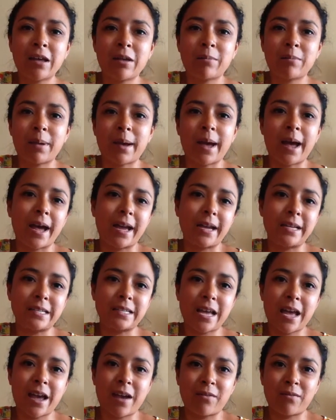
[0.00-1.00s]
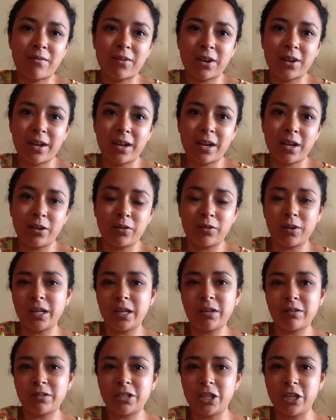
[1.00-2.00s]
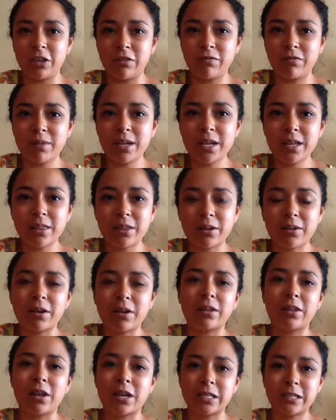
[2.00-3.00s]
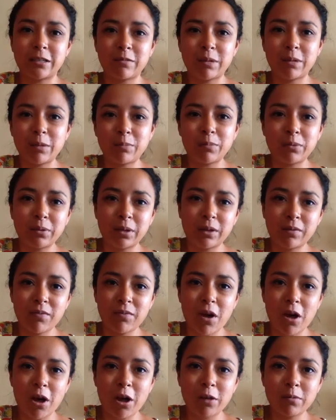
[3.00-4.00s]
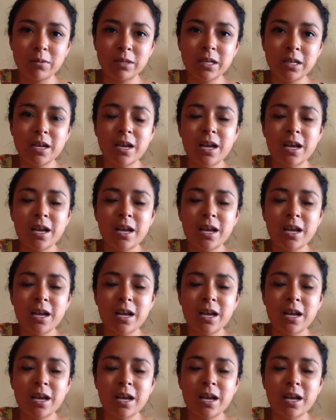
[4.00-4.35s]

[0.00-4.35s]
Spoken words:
behind every great achievement, there are lots of people involved,